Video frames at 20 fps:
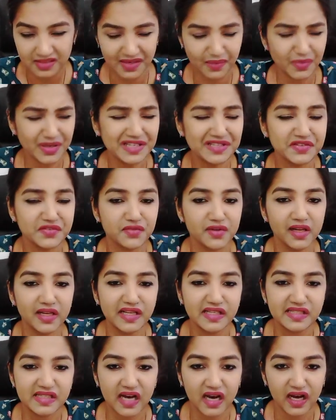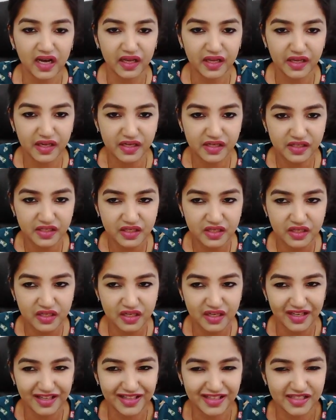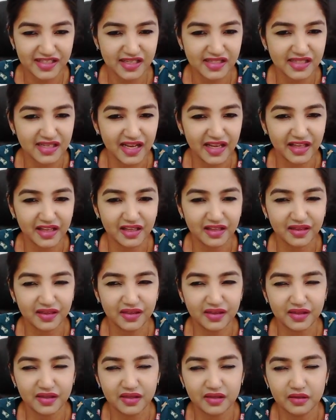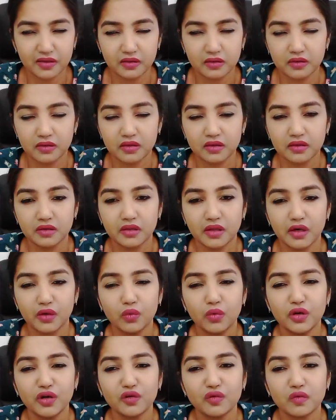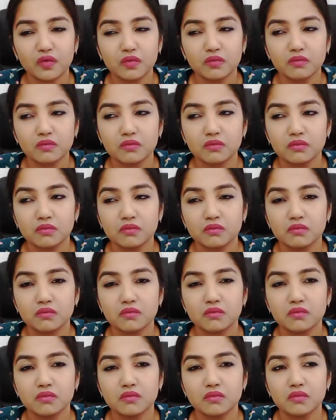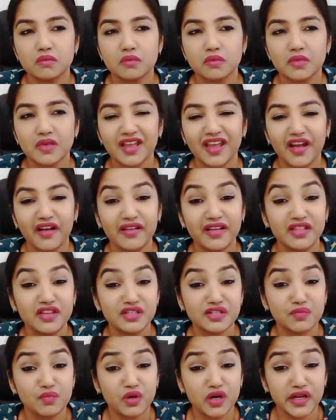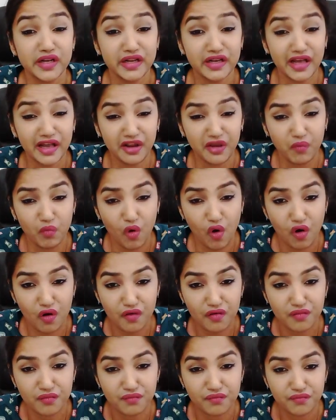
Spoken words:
somebody is really tired, in the sense like they don't want to carry this burden anymore.